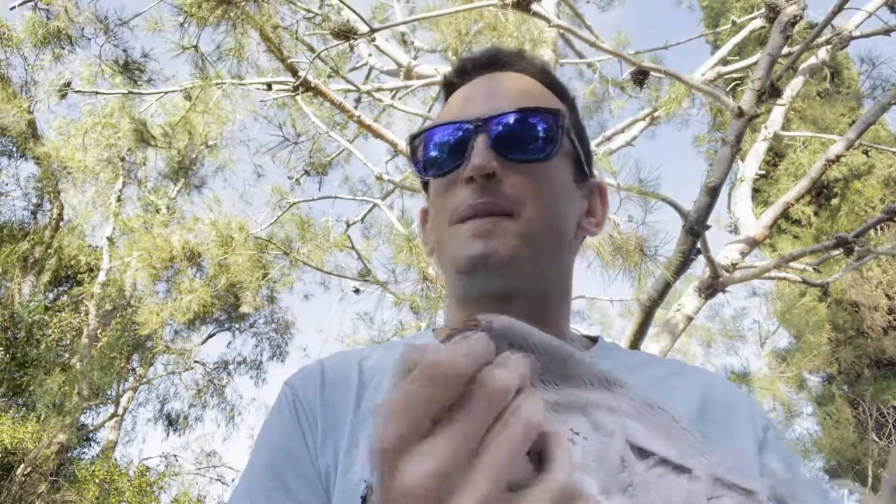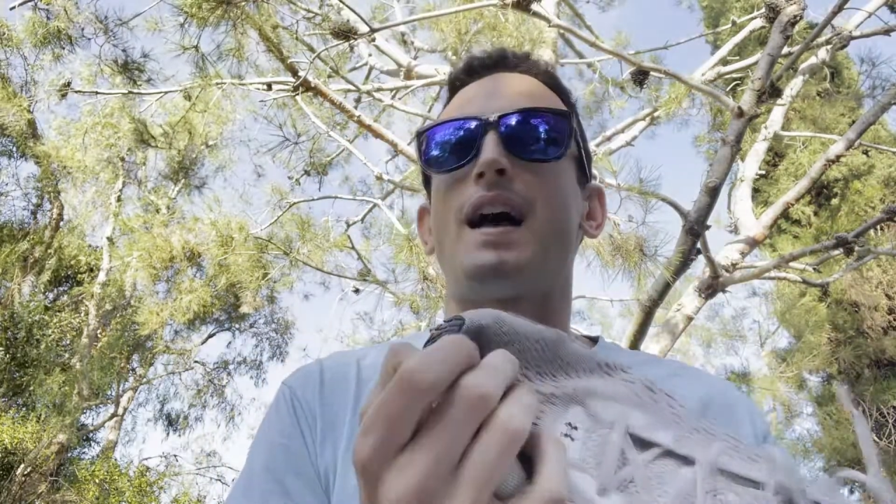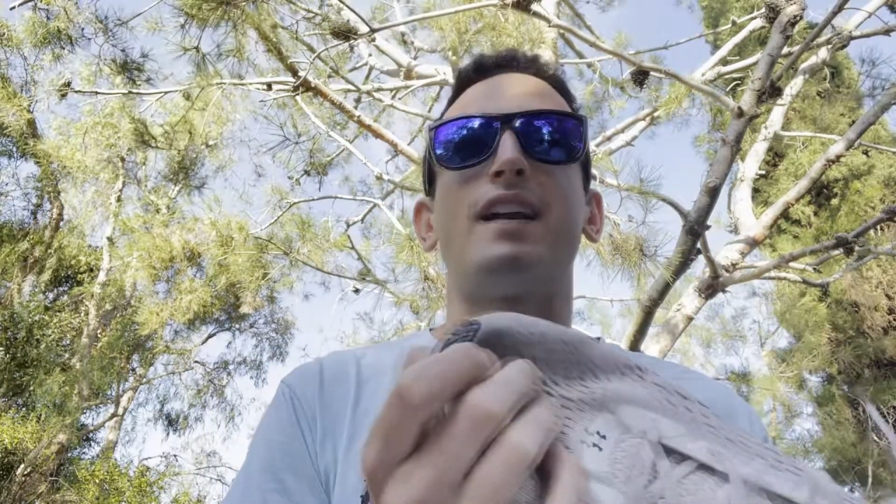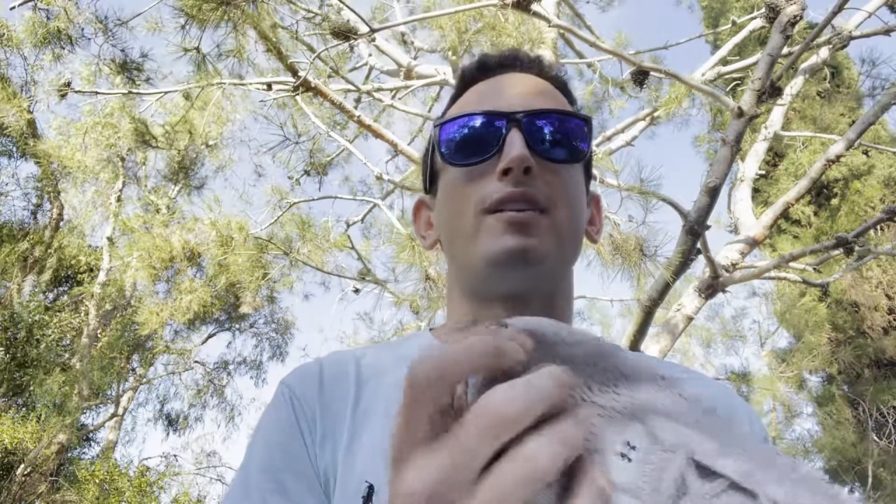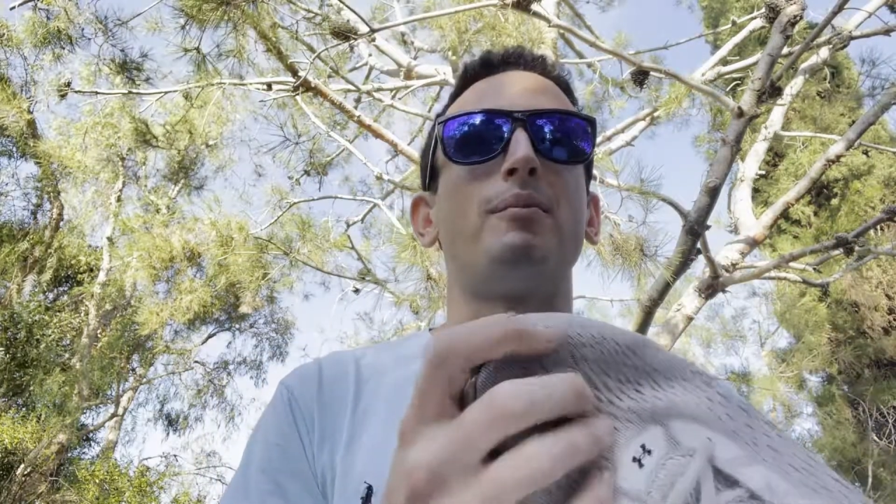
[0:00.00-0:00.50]

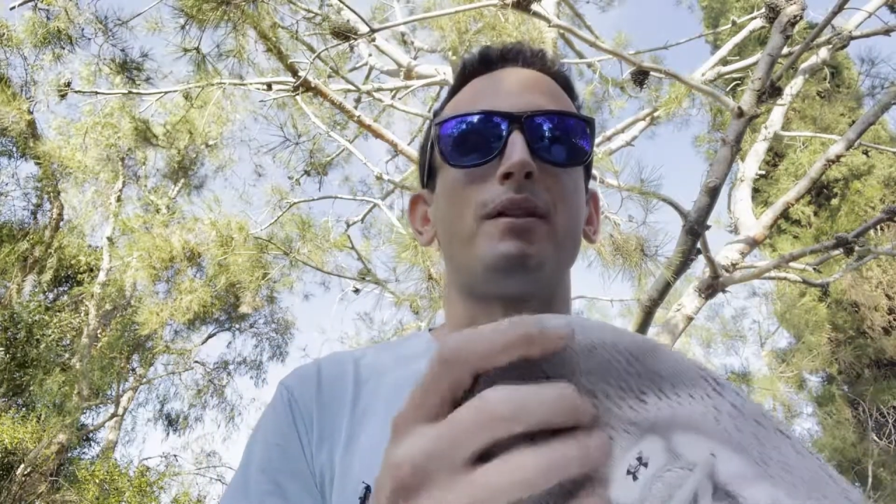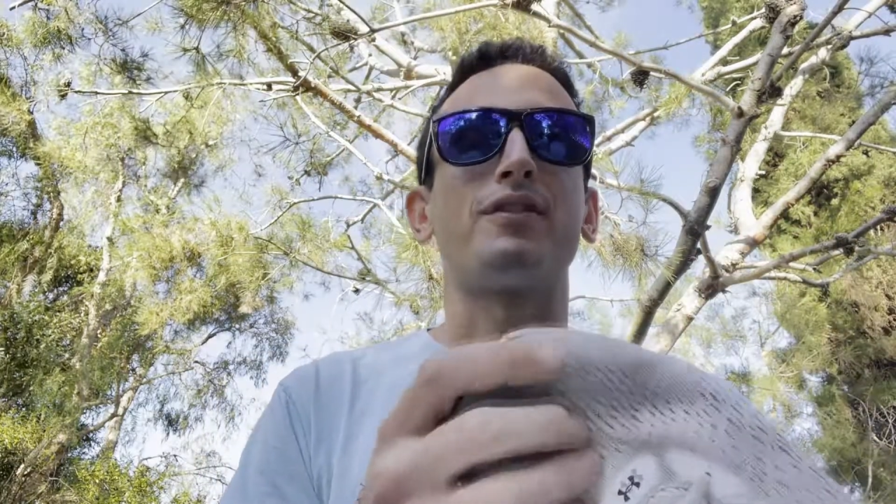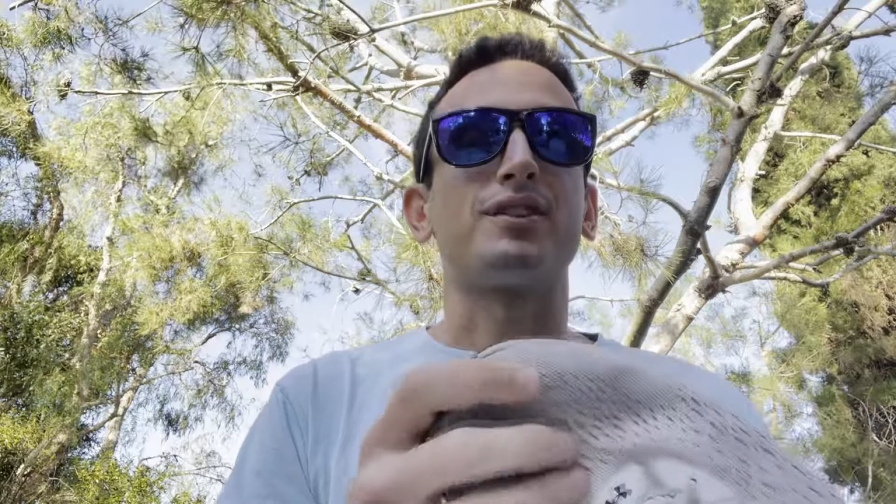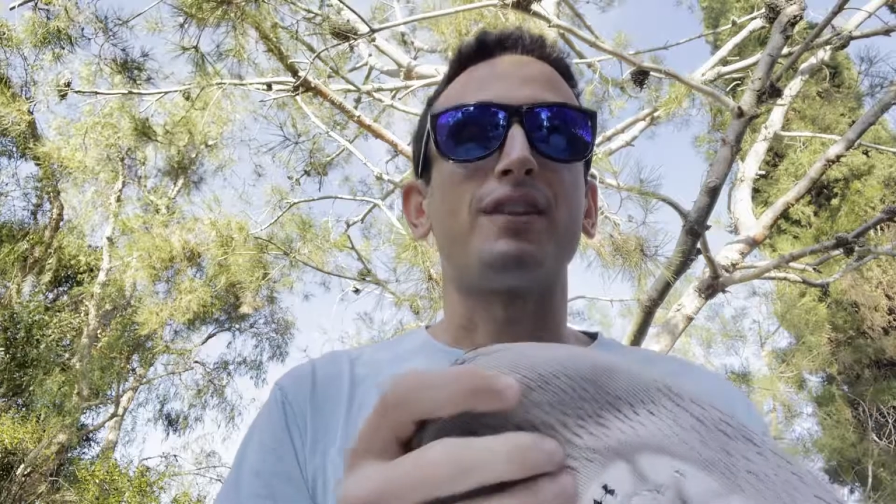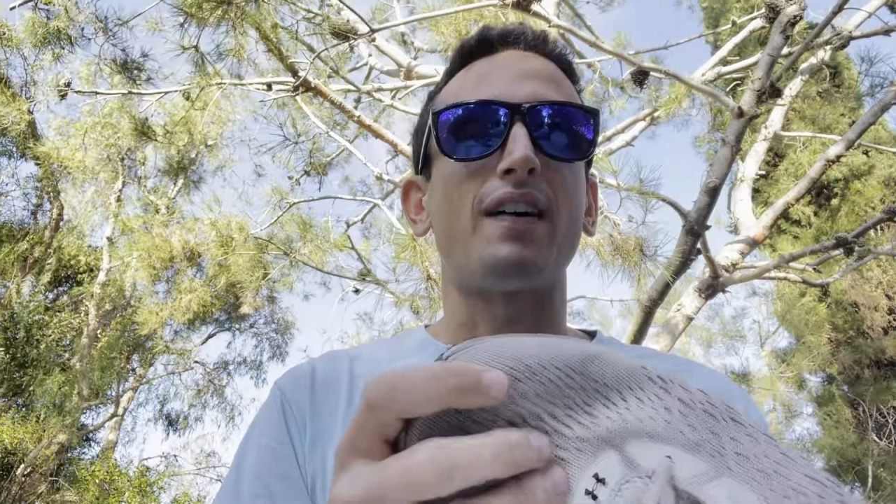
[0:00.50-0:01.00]
I don't know, my
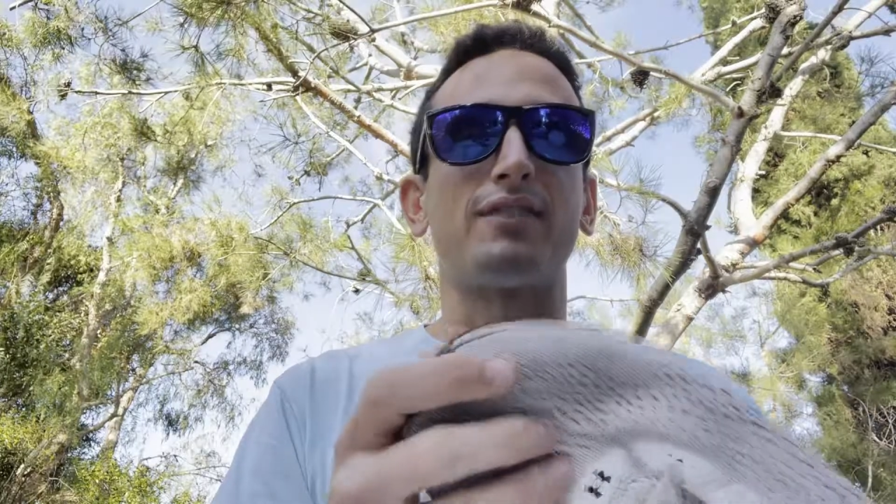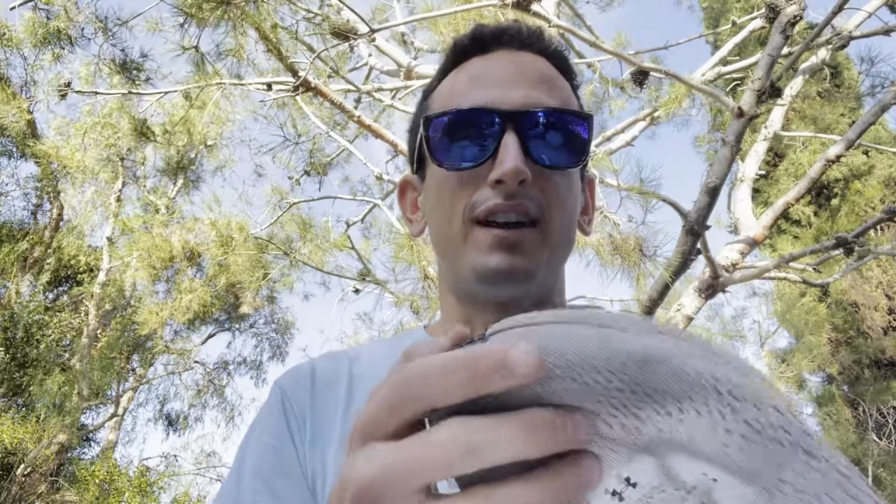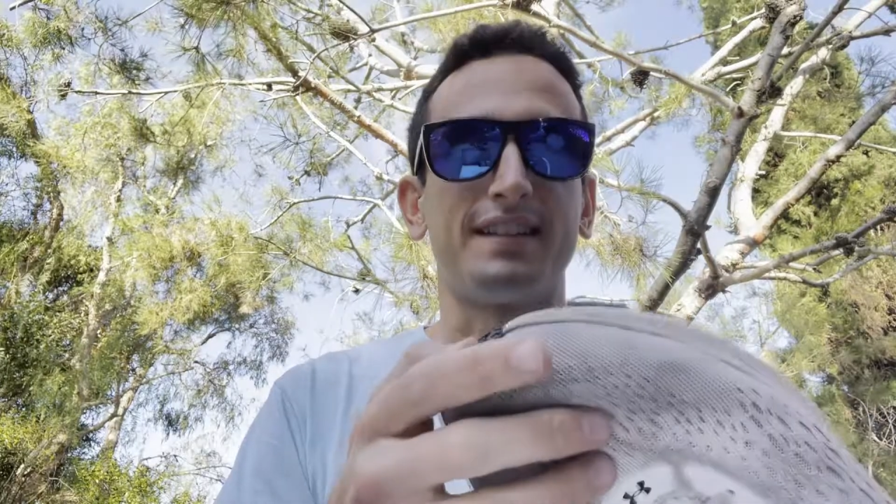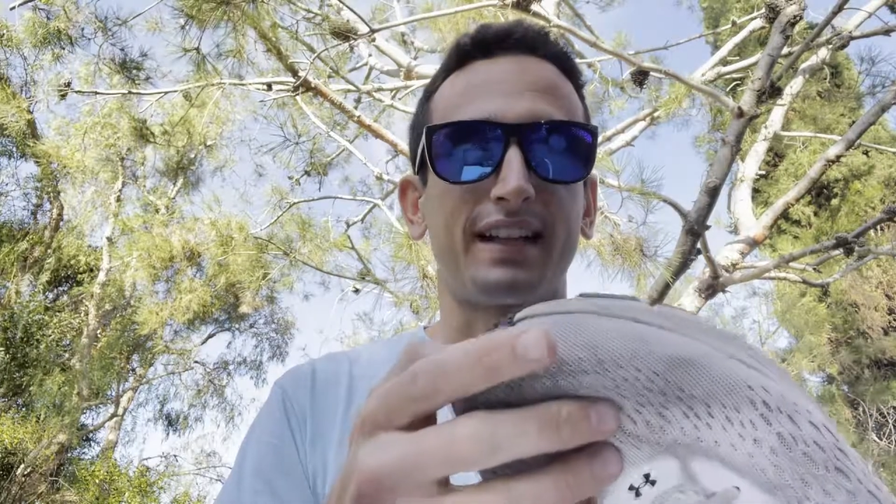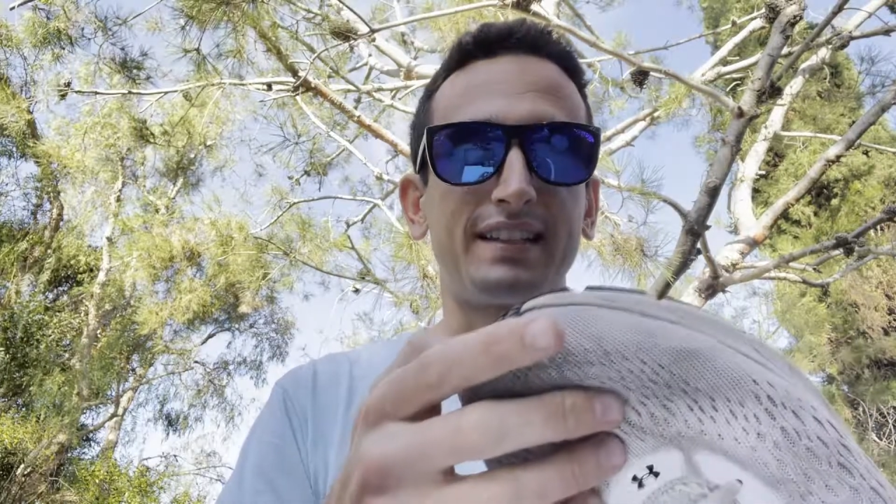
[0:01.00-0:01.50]
first 5
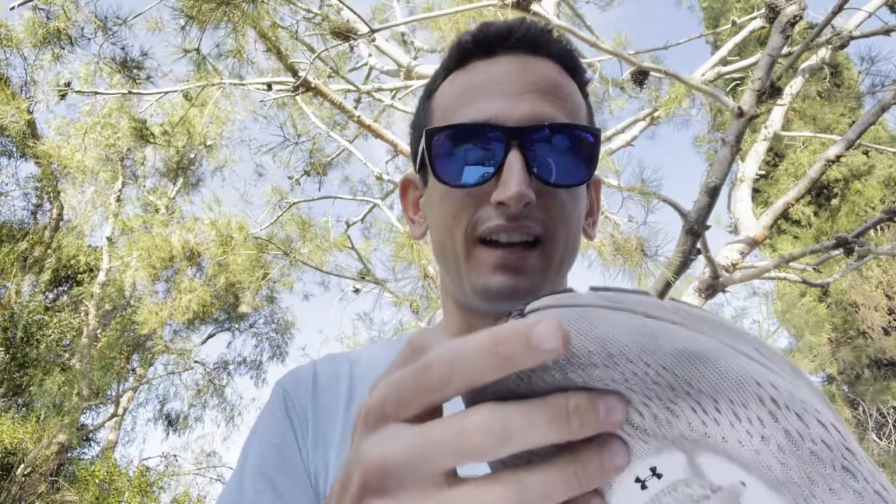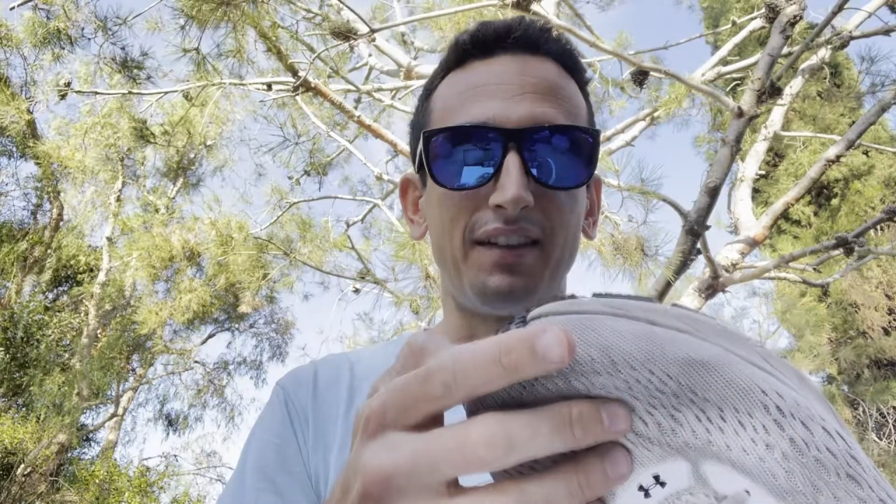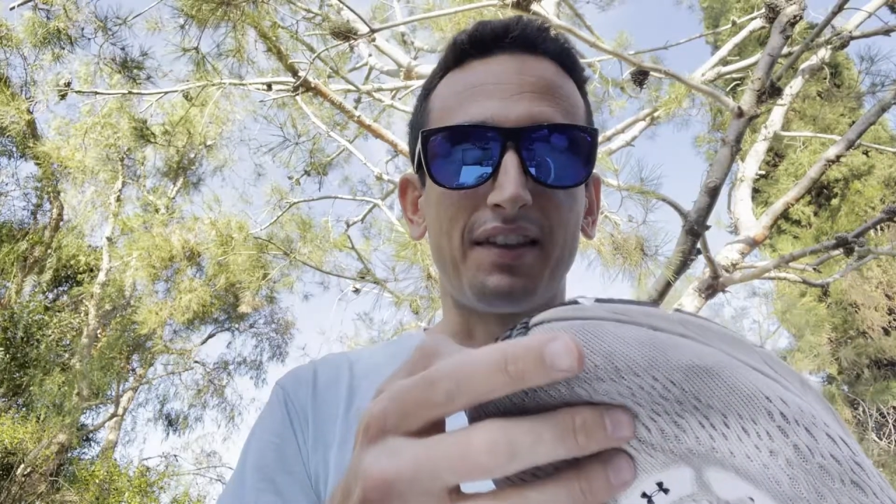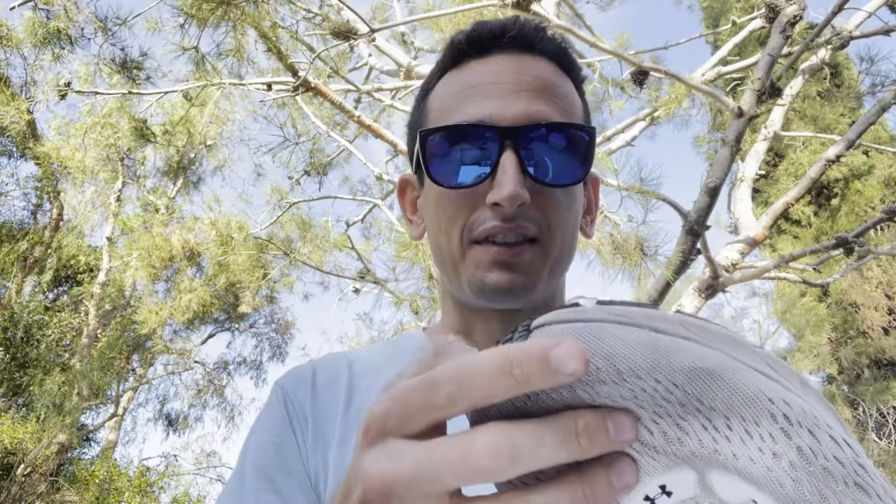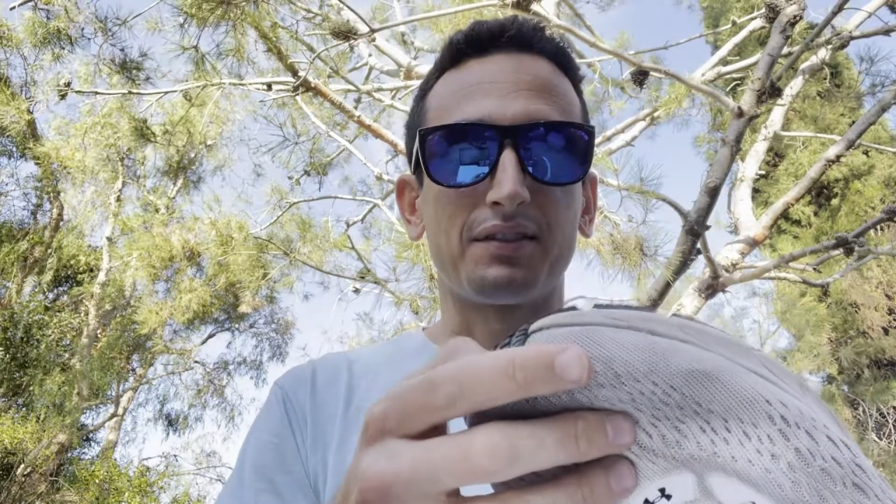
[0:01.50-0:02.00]
runs, I could tell
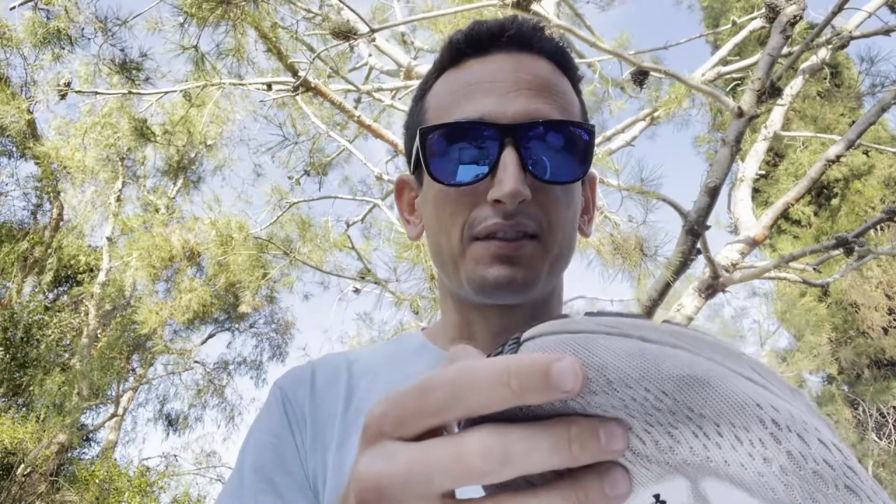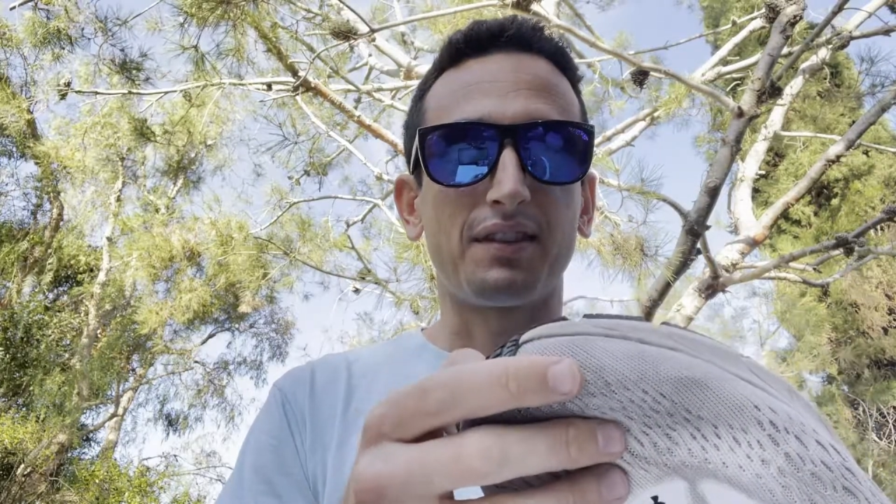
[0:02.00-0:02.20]
that the